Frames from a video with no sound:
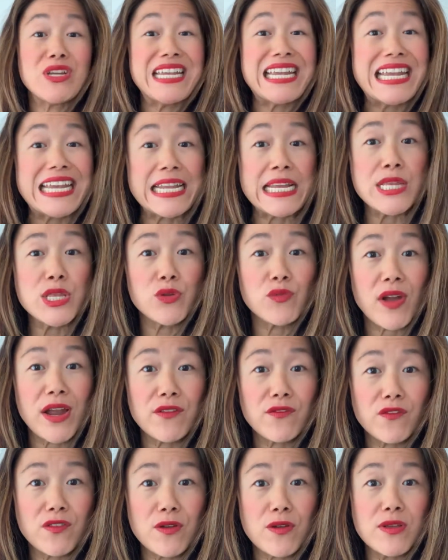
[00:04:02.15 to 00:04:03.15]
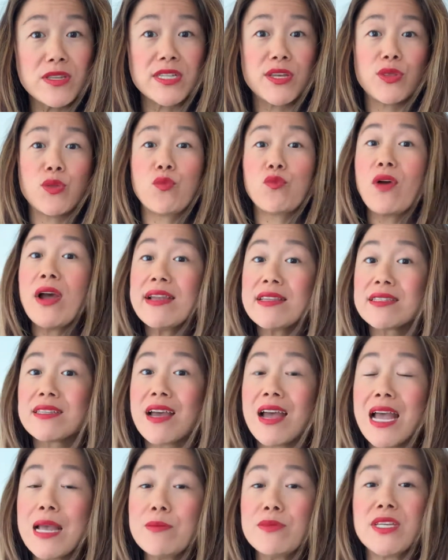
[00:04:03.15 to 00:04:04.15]
eating the right foods at the right
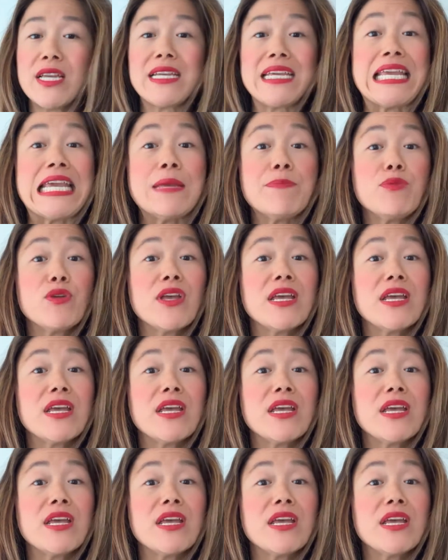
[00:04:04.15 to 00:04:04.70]
times that keep your